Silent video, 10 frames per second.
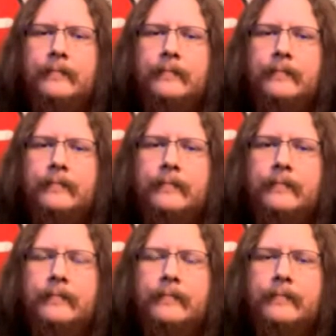
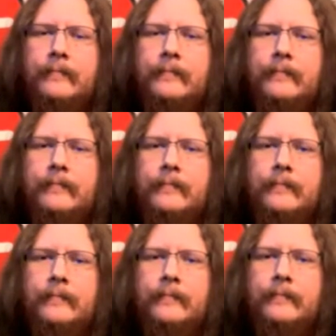
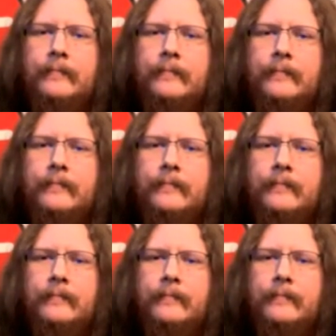
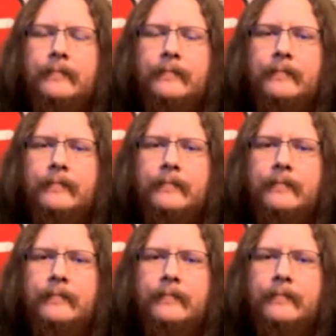
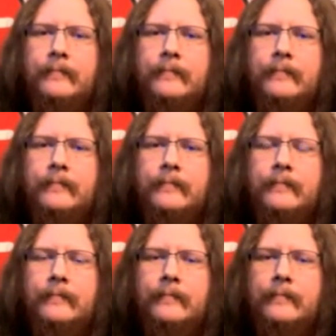
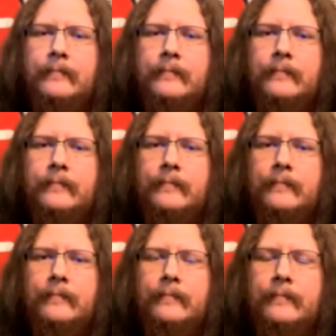
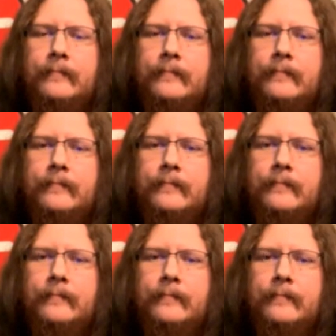
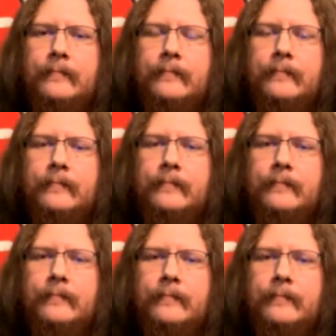
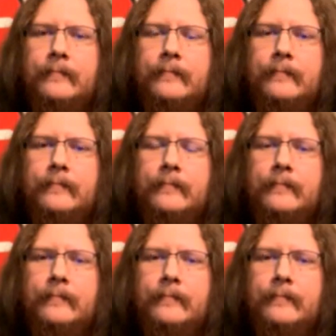(silent)